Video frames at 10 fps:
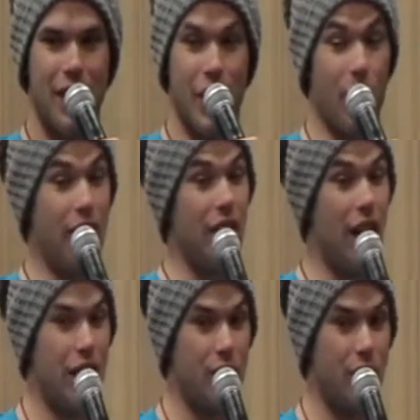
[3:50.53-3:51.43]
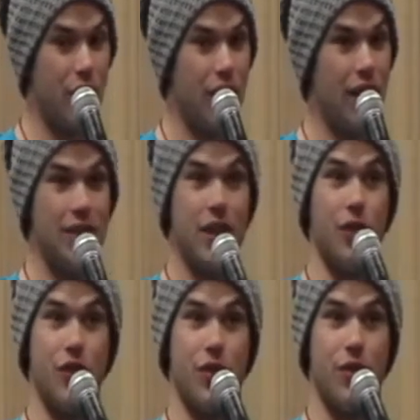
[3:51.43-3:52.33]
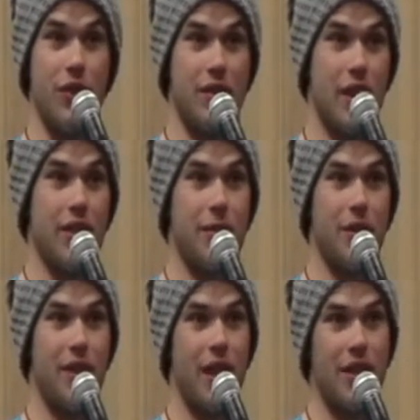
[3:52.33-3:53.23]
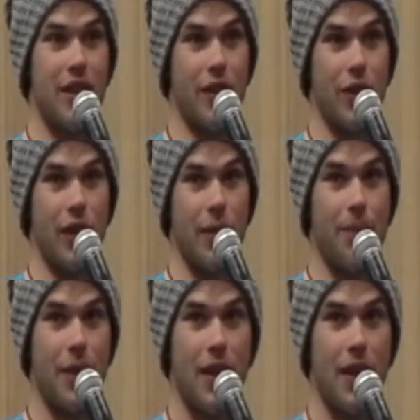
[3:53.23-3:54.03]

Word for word: Unwritten Law is really good. Until June is awesome if you guys haven't heard them.